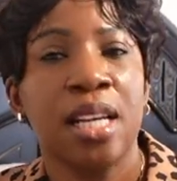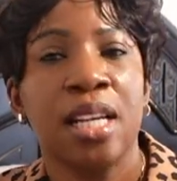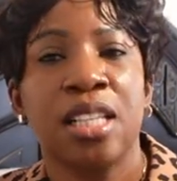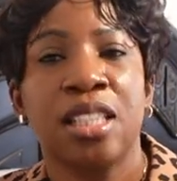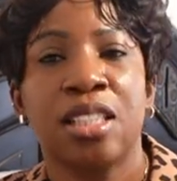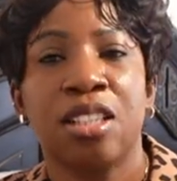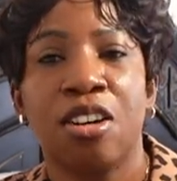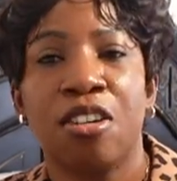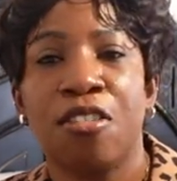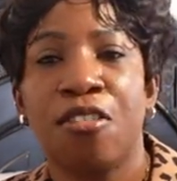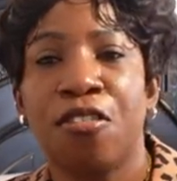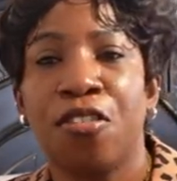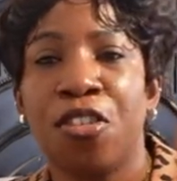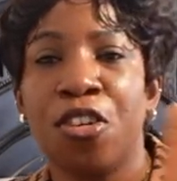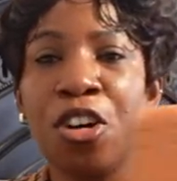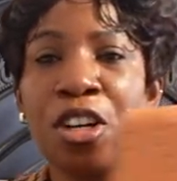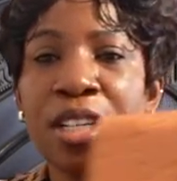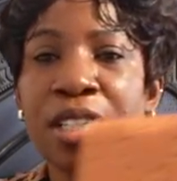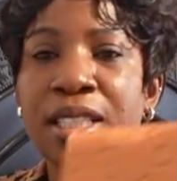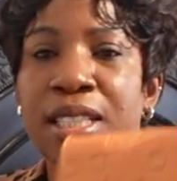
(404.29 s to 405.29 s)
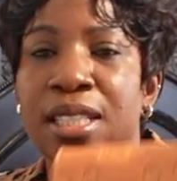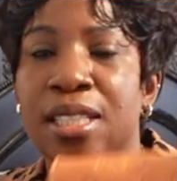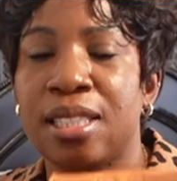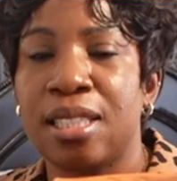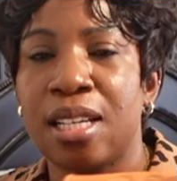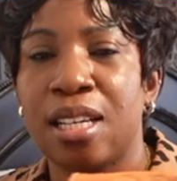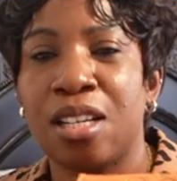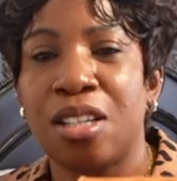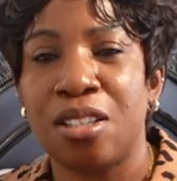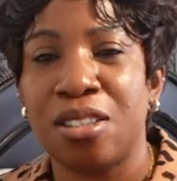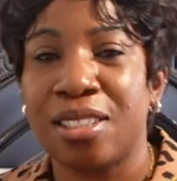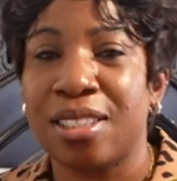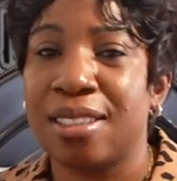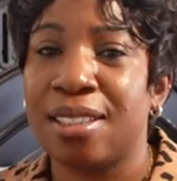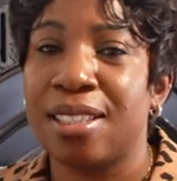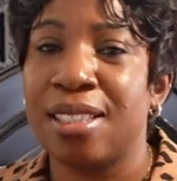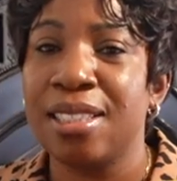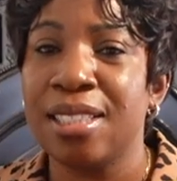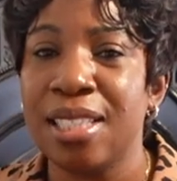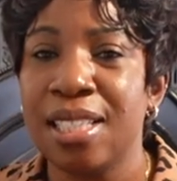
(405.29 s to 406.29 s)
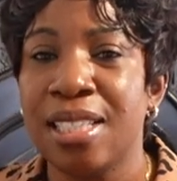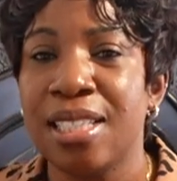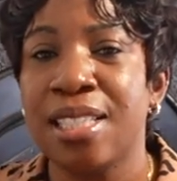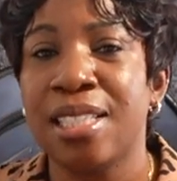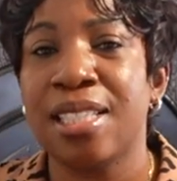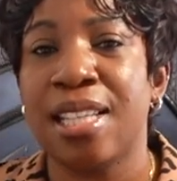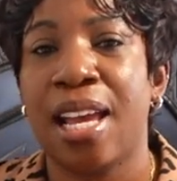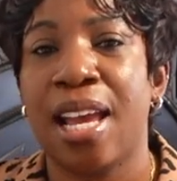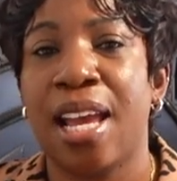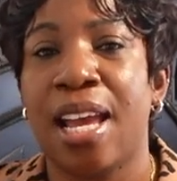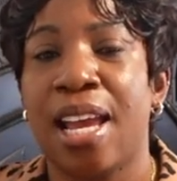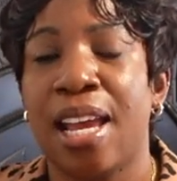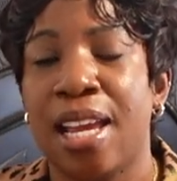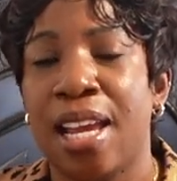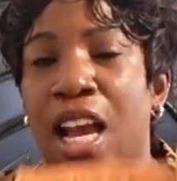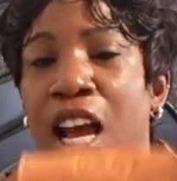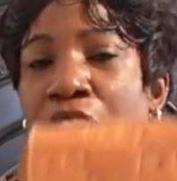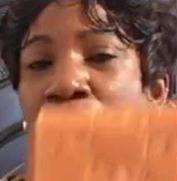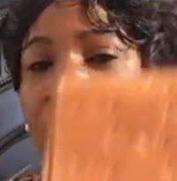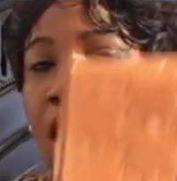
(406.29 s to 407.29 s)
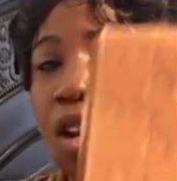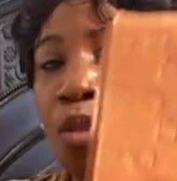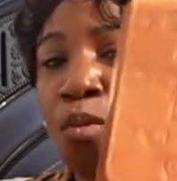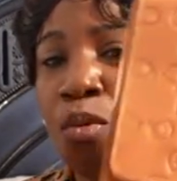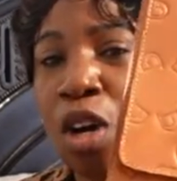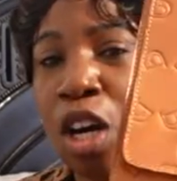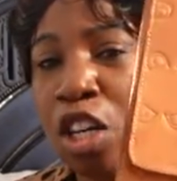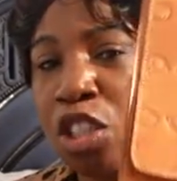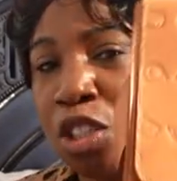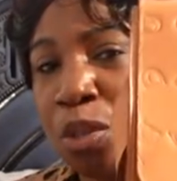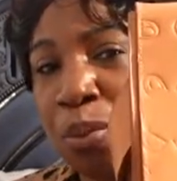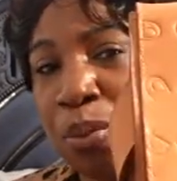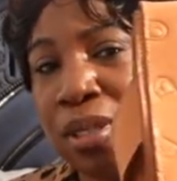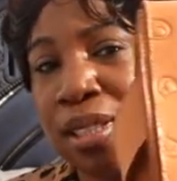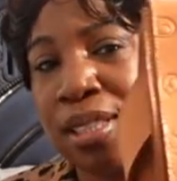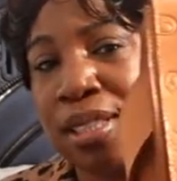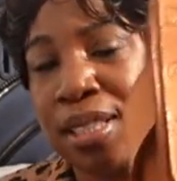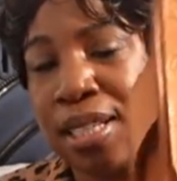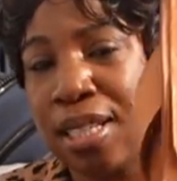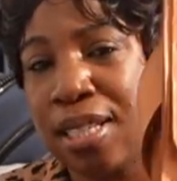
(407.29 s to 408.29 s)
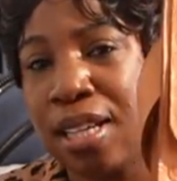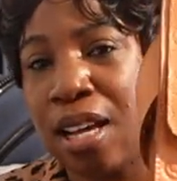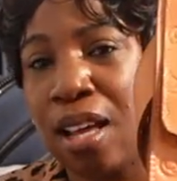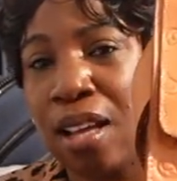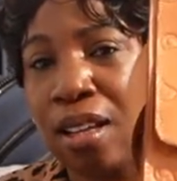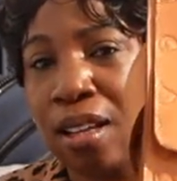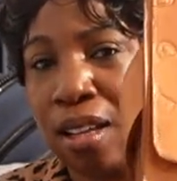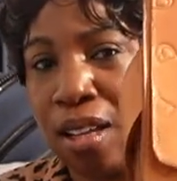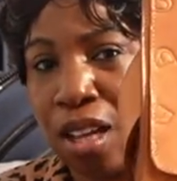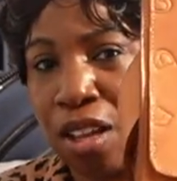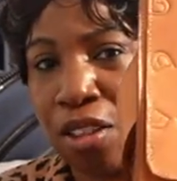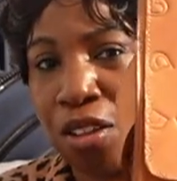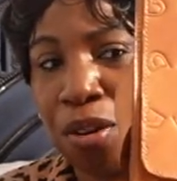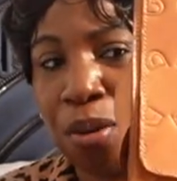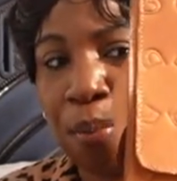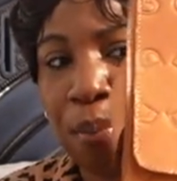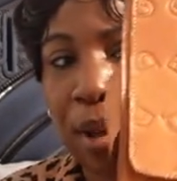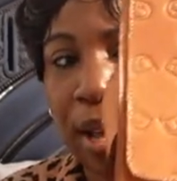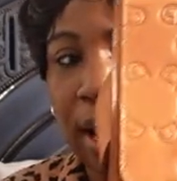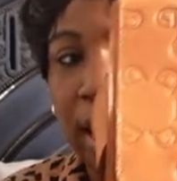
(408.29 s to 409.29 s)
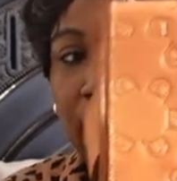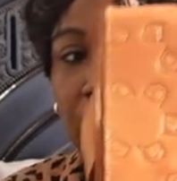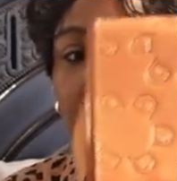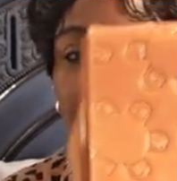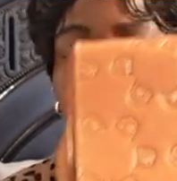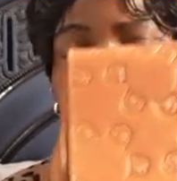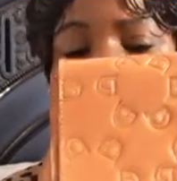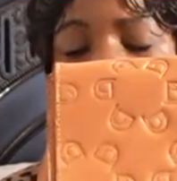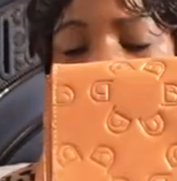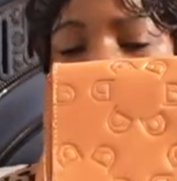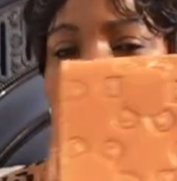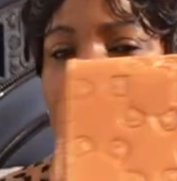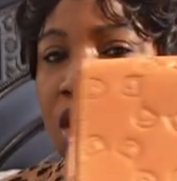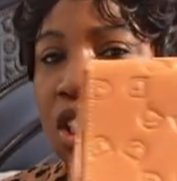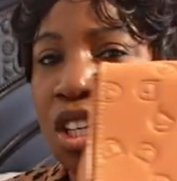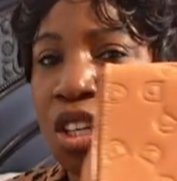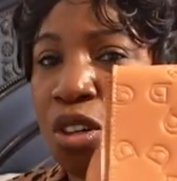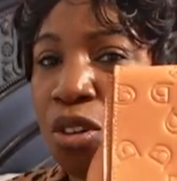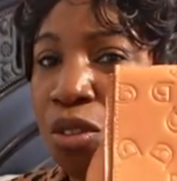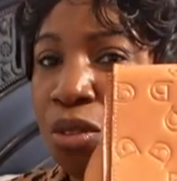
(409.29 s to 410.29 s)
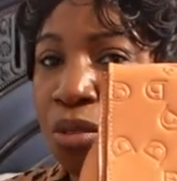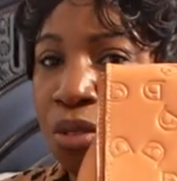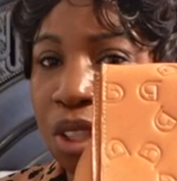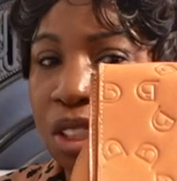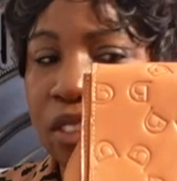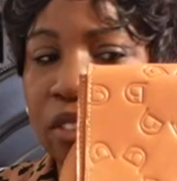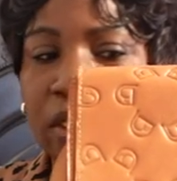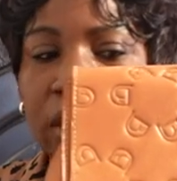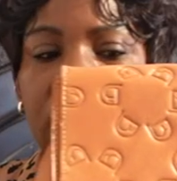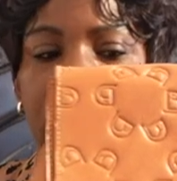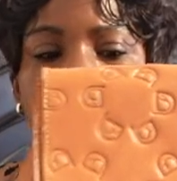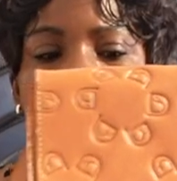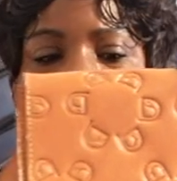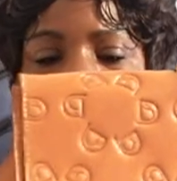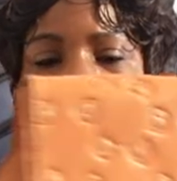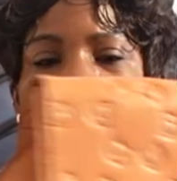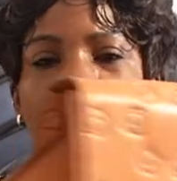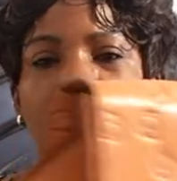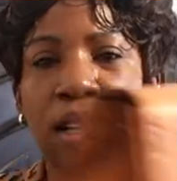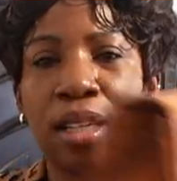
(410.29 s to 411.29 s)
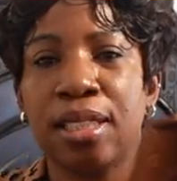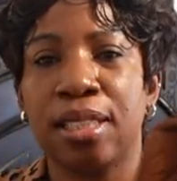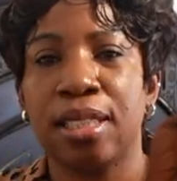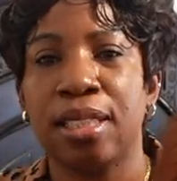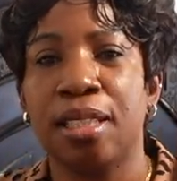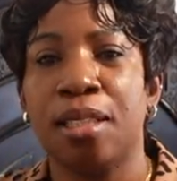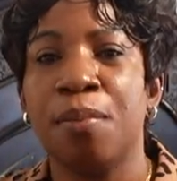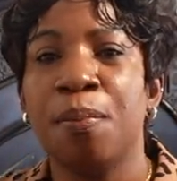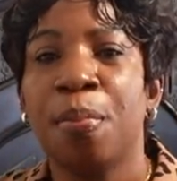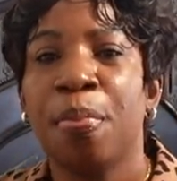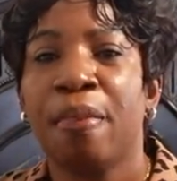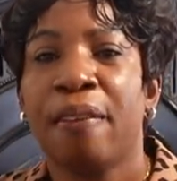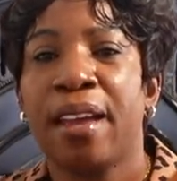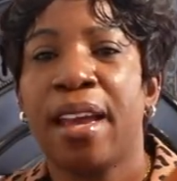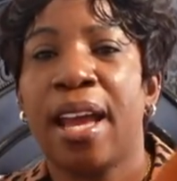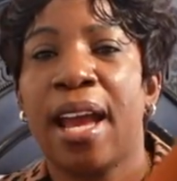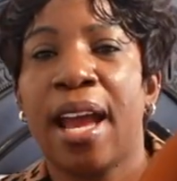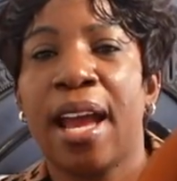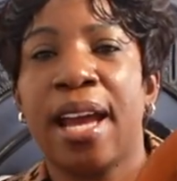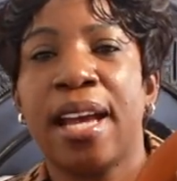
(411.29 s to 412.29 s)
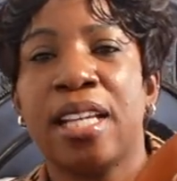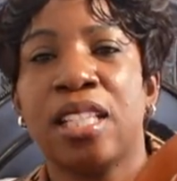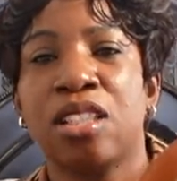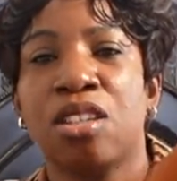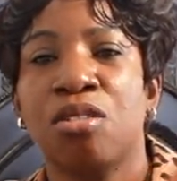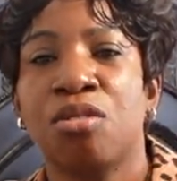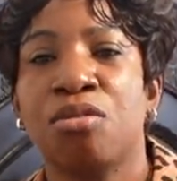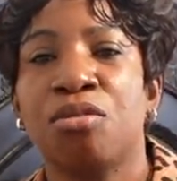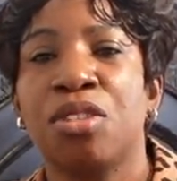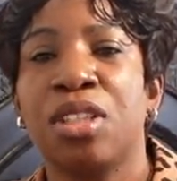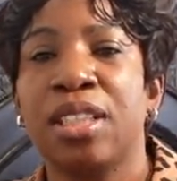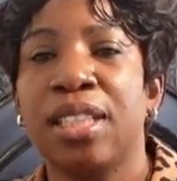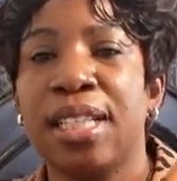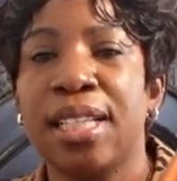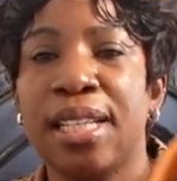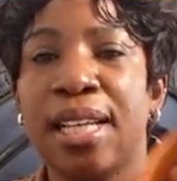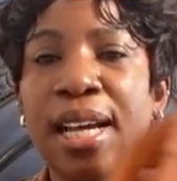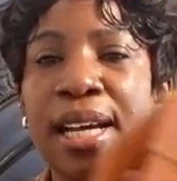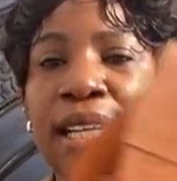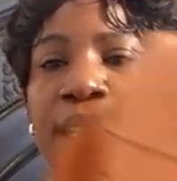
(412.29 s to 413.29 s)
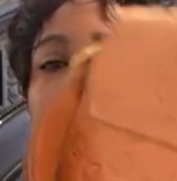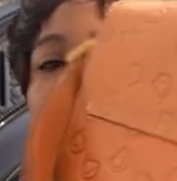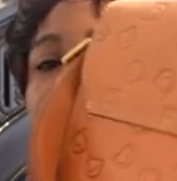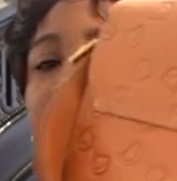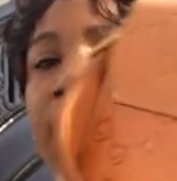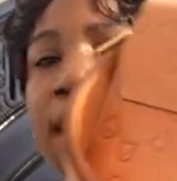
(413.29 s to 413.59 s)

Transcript: So for the details, this is a one hundred percent leather bag, so really really good quality. It has really nice